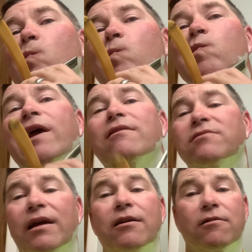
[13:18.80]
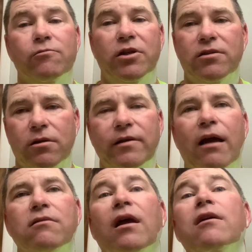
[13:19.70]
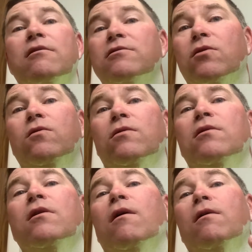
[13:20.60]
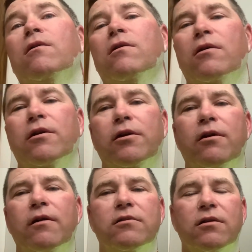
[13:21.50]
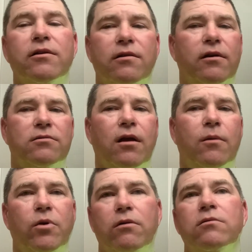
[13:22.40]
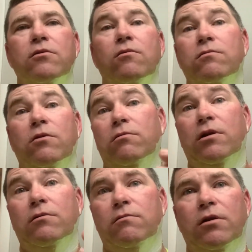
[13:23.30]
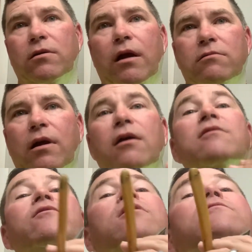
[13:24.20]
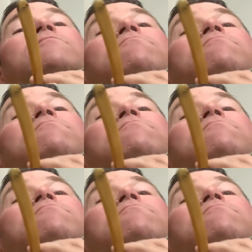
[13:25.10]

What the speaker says: downtown, which downtown is, you know, that's like the Gestapo. Don't get the downtown involved.